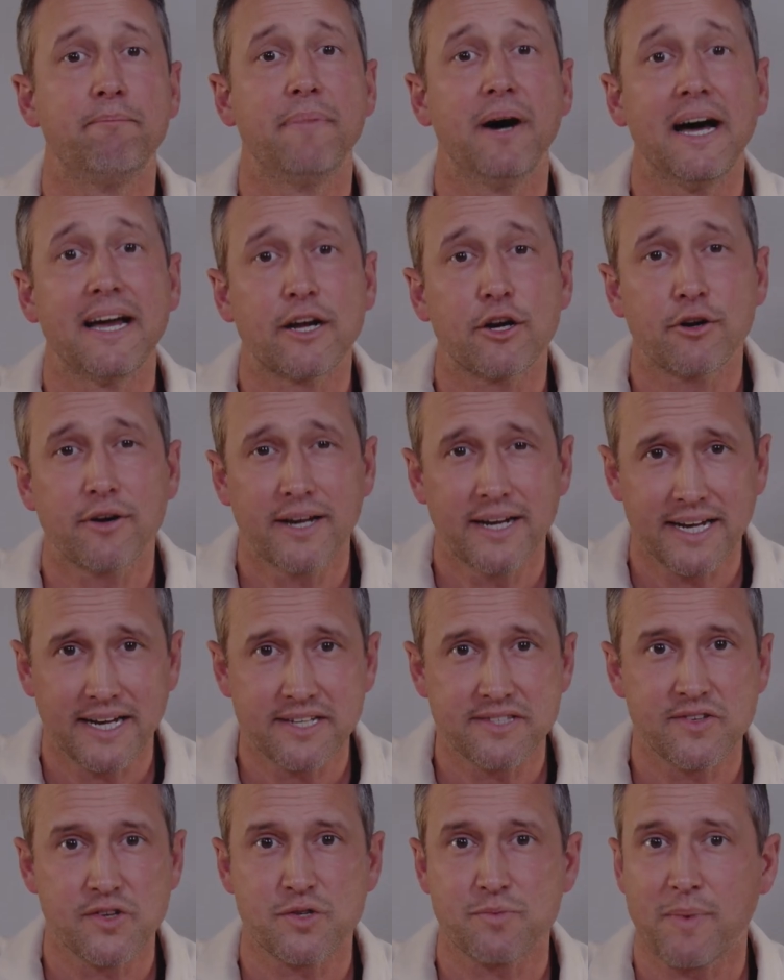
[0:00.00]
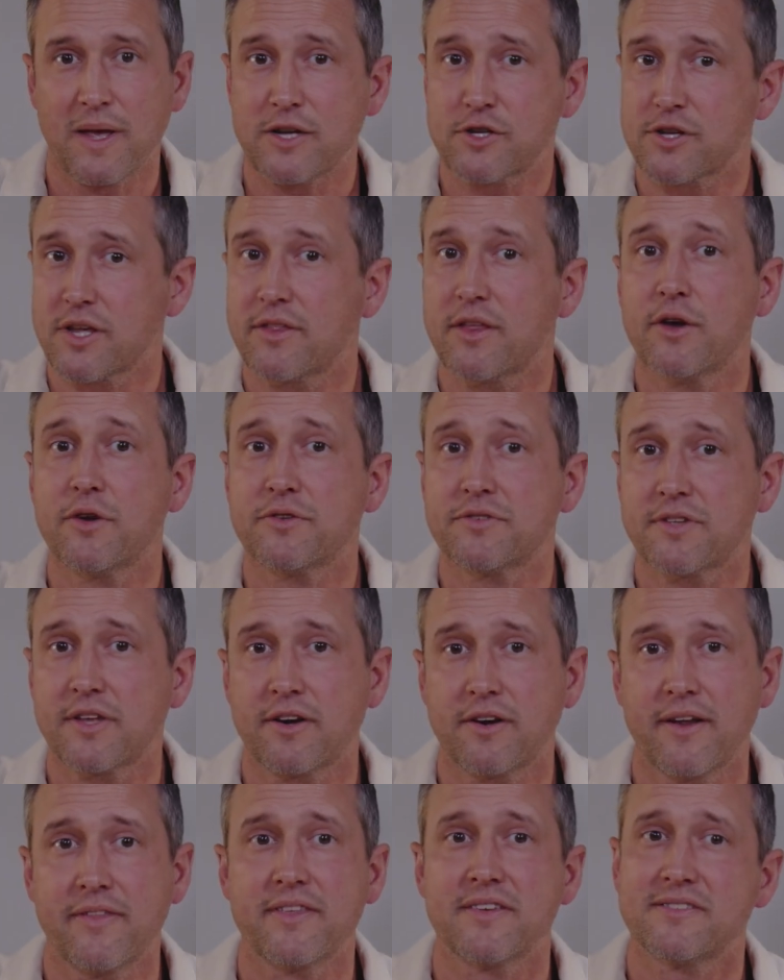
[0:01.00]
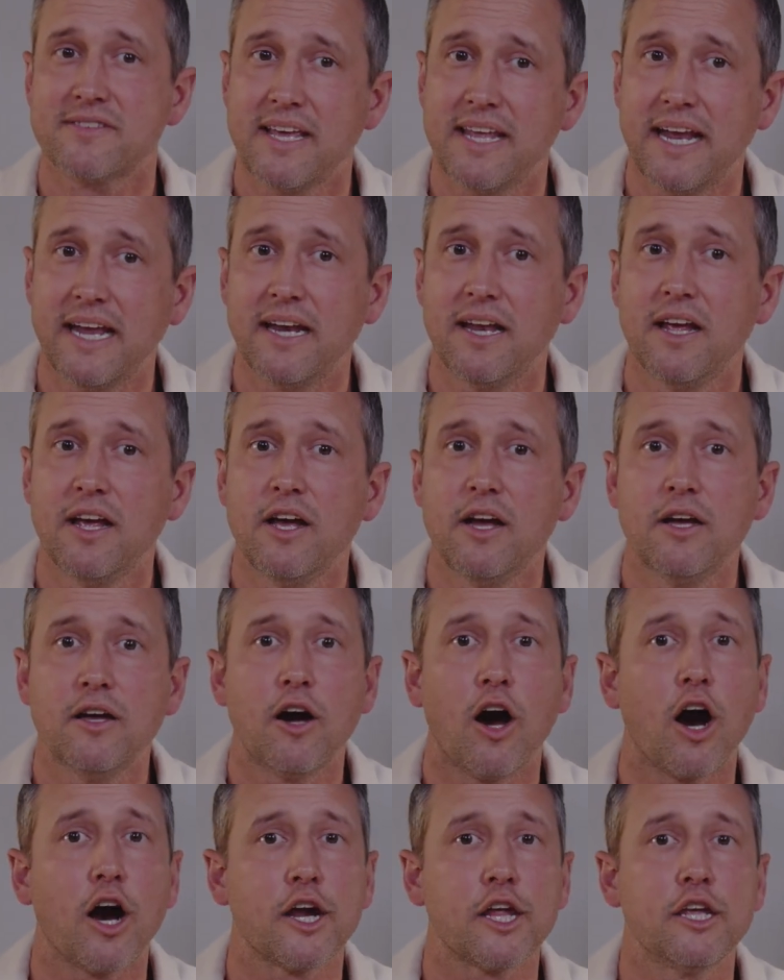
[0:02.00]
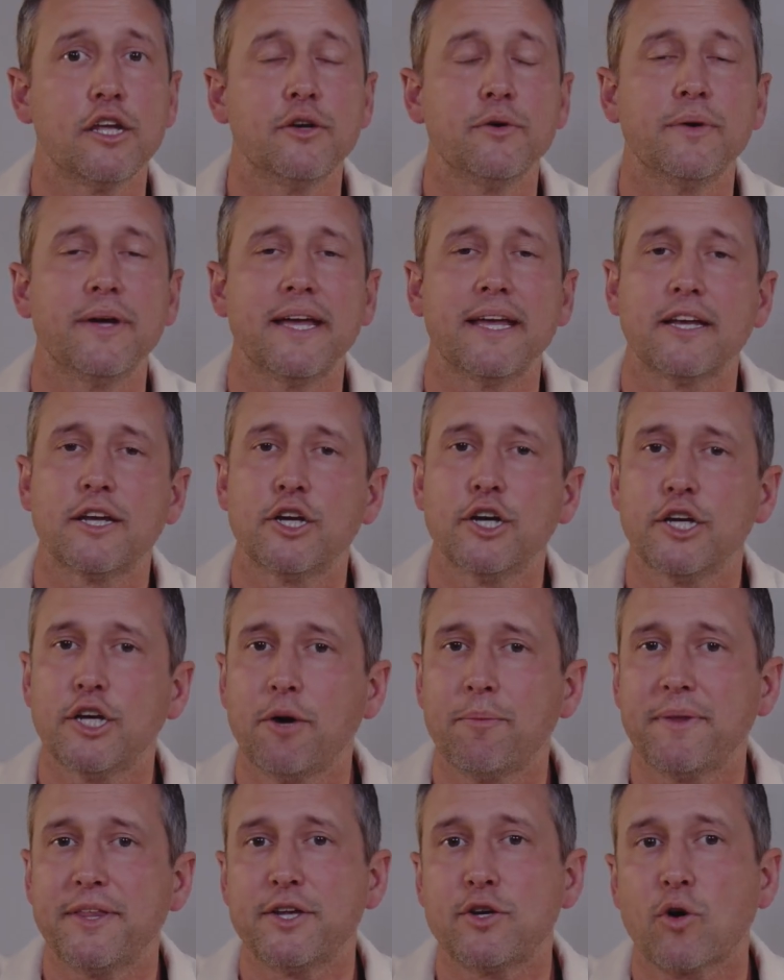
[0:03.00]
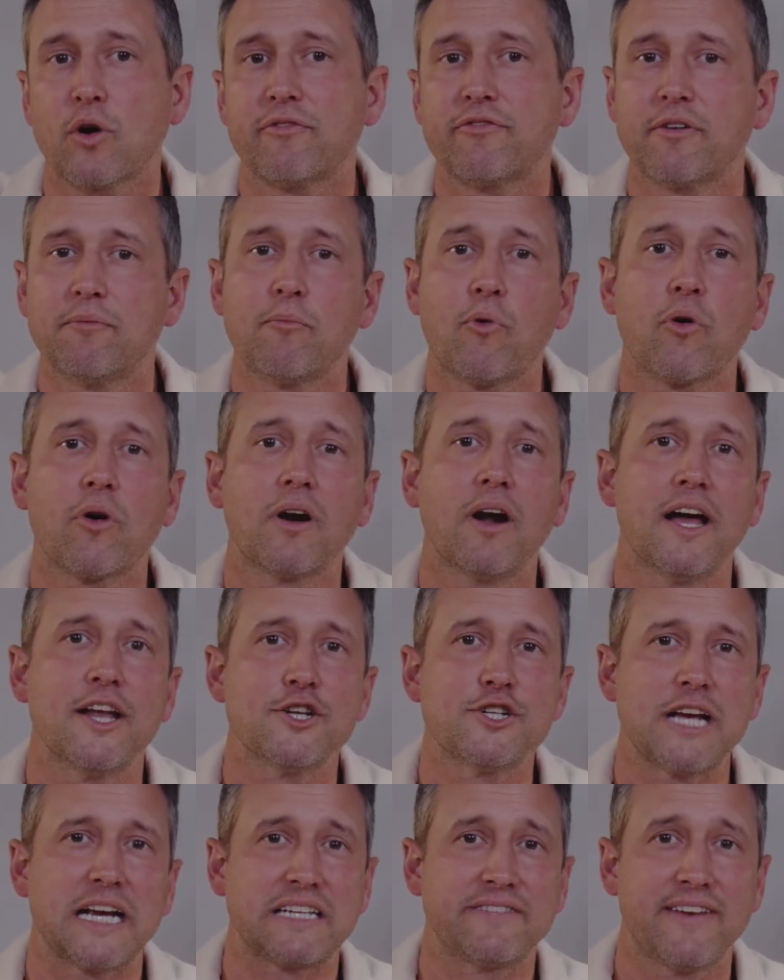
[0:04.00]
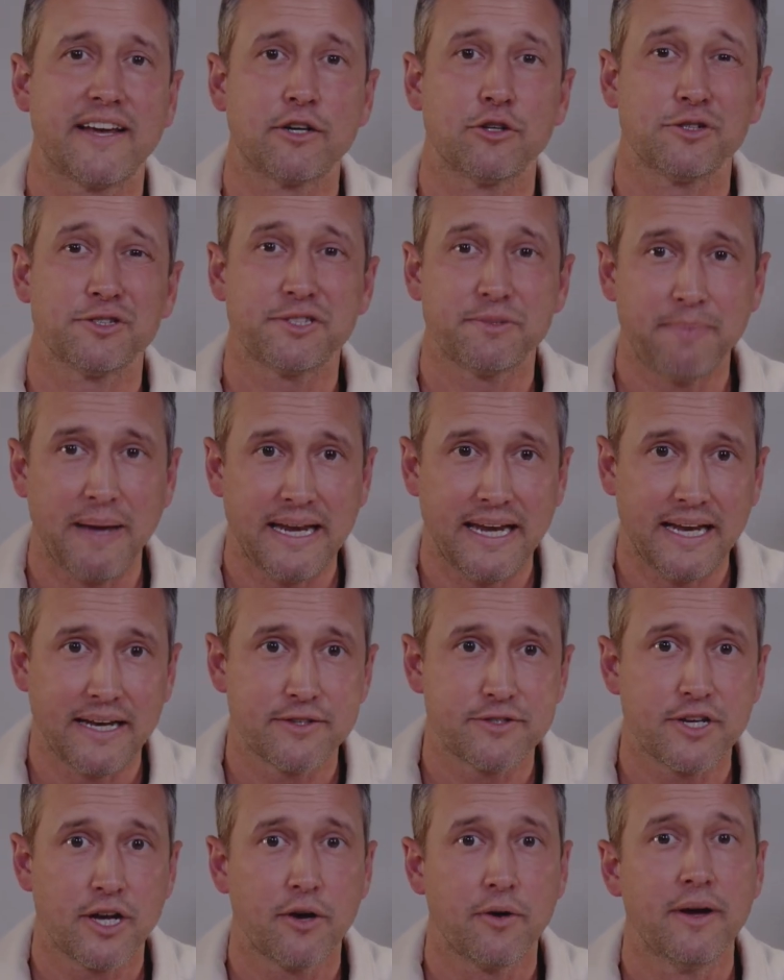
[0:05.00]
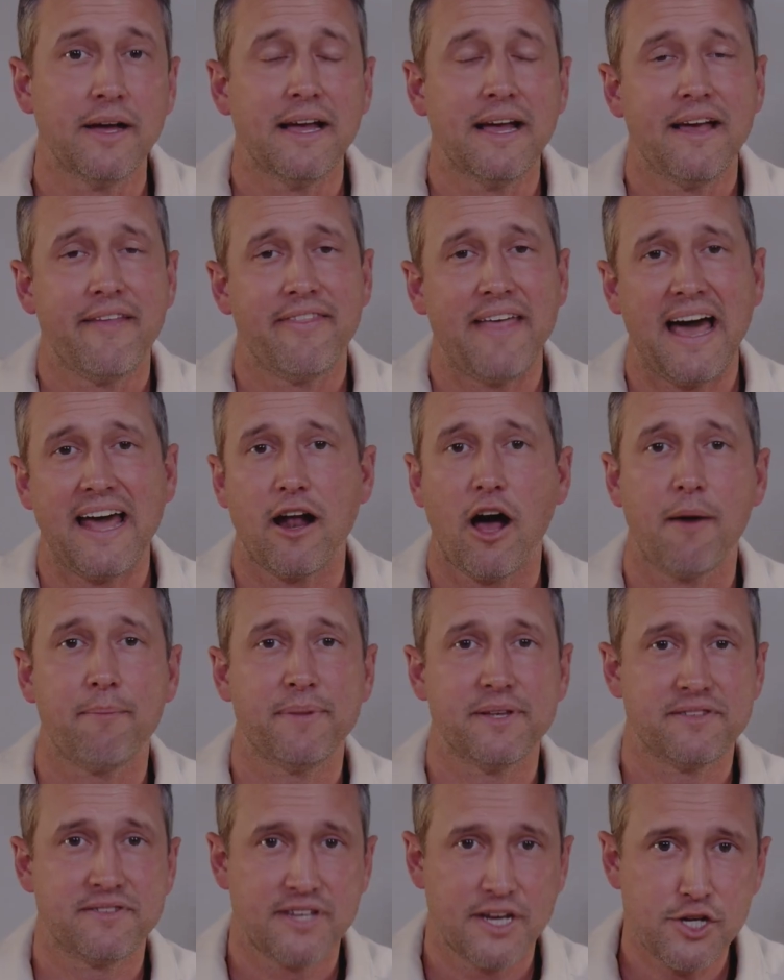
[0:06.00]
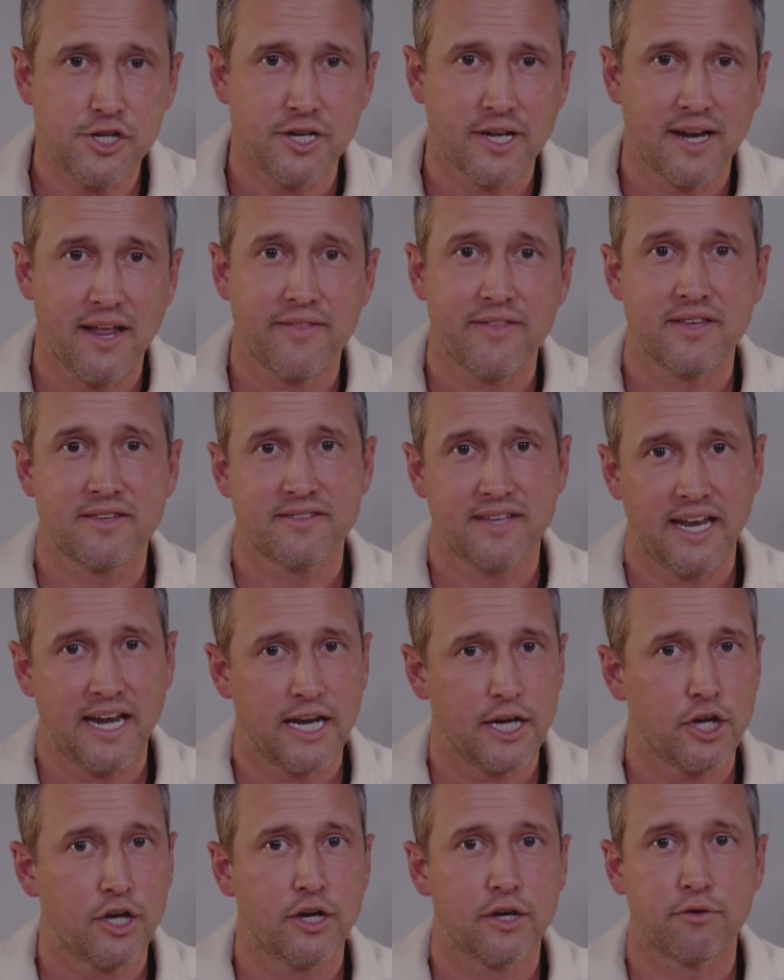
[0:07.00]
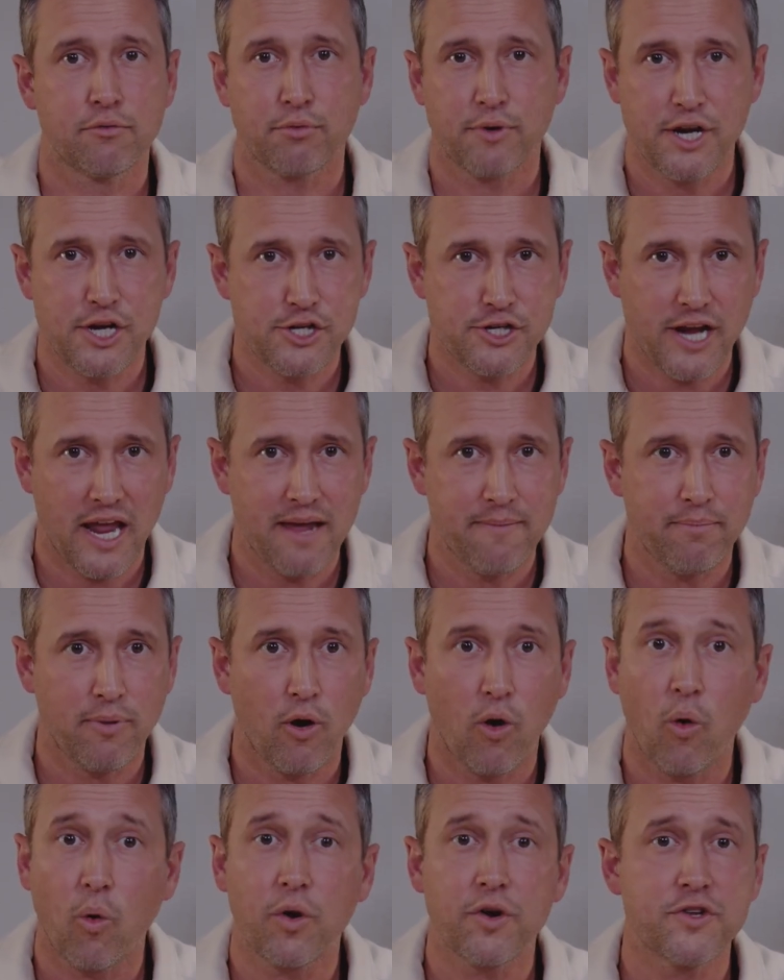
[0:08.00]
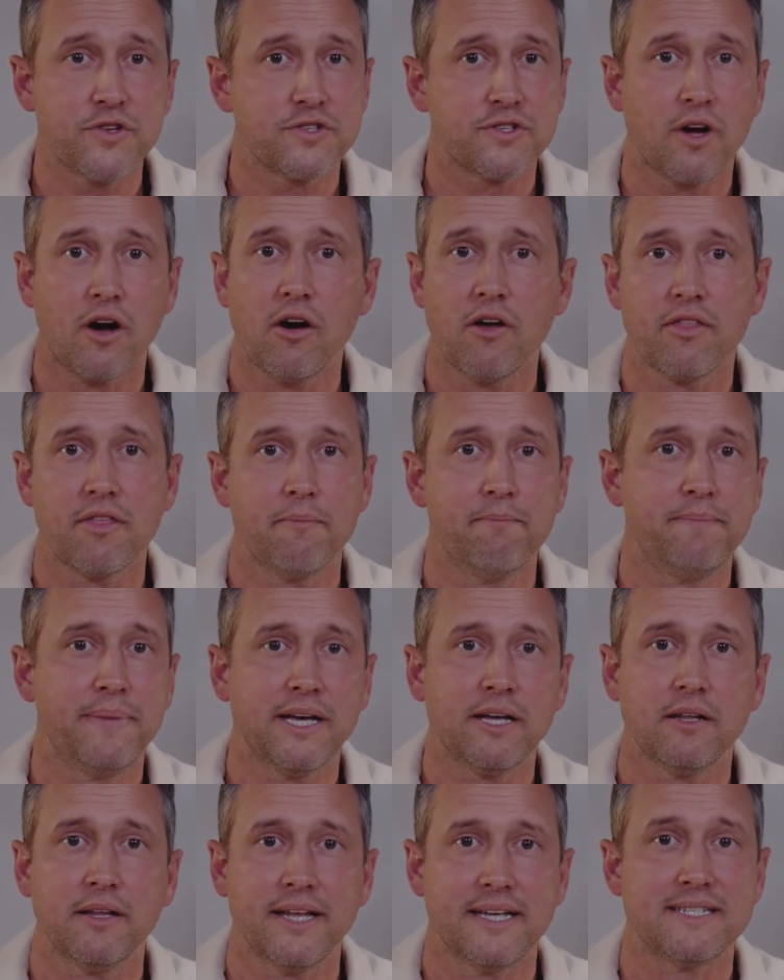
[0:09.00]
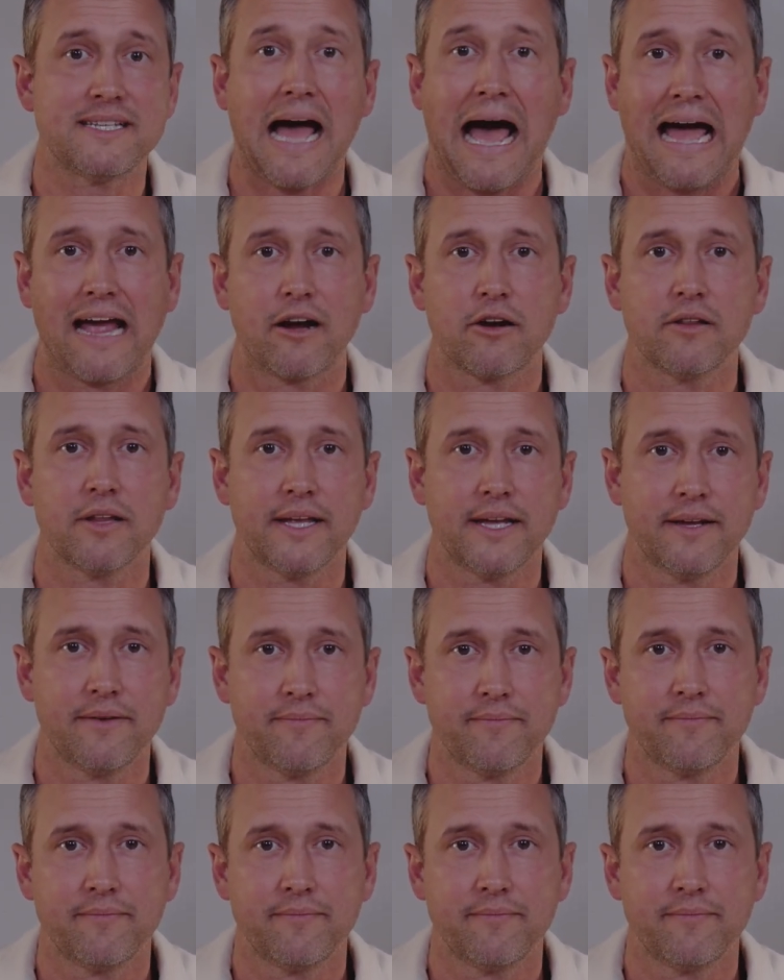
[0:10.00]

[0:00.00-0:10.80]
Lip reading: but critics, especially those that are in the Senate, argue it could open the door for more unchecked federal spending. So that opposition in the Senate could reshape or stall the bill entirely.